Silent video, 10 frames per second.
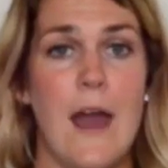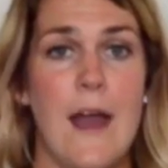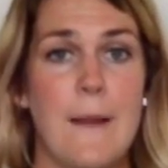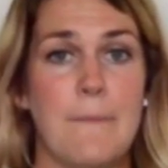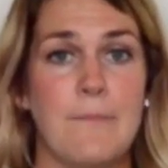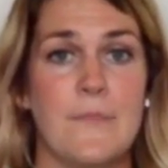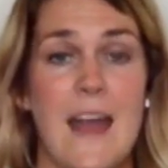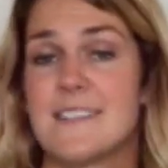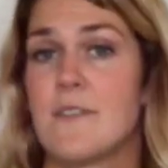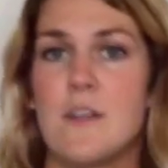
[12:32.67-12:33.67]

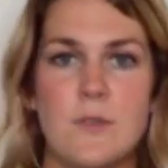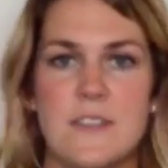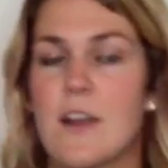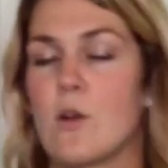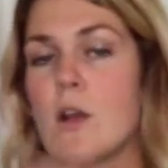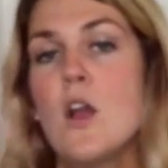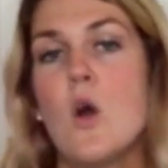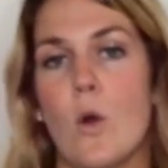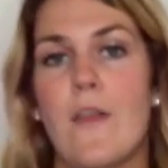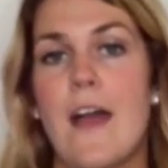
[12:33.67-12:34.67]
that
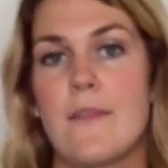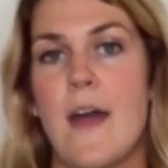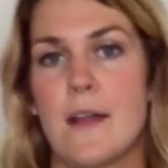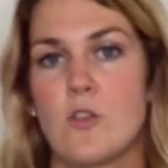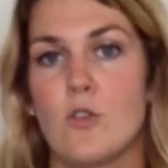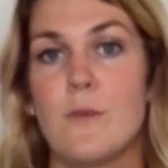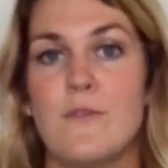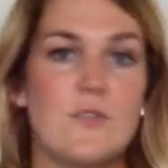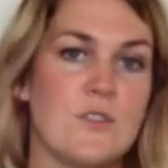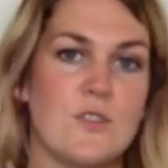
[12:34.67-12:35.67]
70% or that group
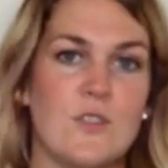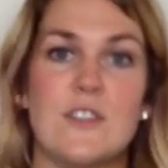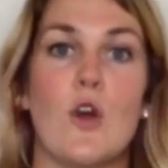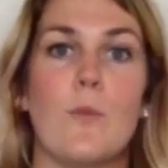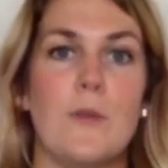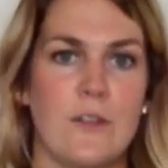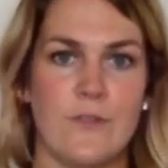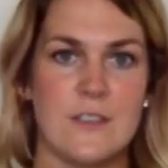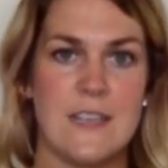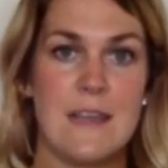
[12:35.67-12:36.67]
of users who didn't open your
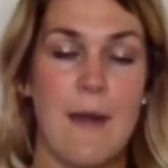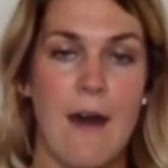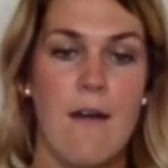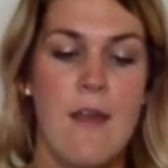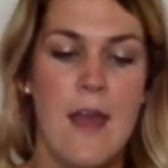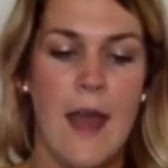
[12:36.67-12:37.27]
first email.